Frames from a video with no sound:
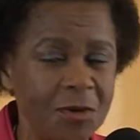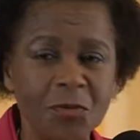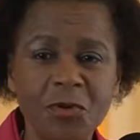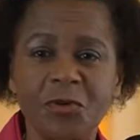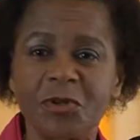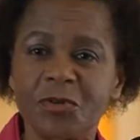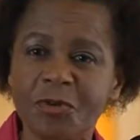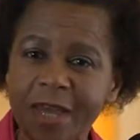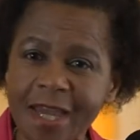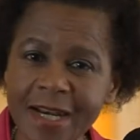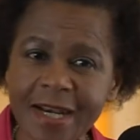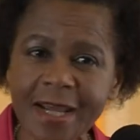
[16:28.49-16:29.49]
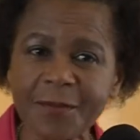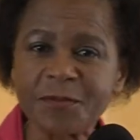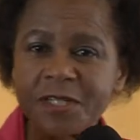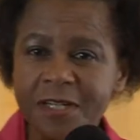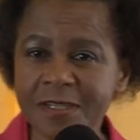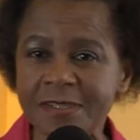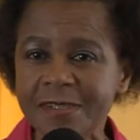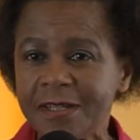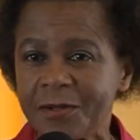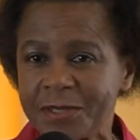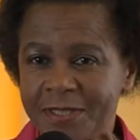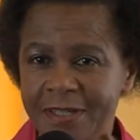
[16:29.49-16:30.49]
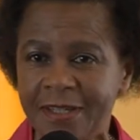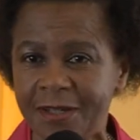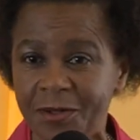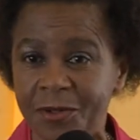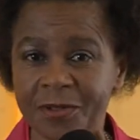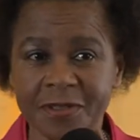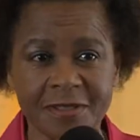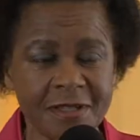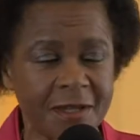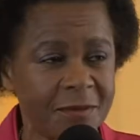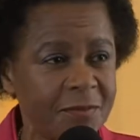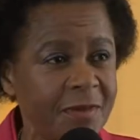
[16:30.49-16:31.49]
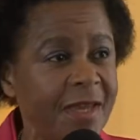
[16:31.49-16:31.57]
we're going to end up chasing our tail all the time.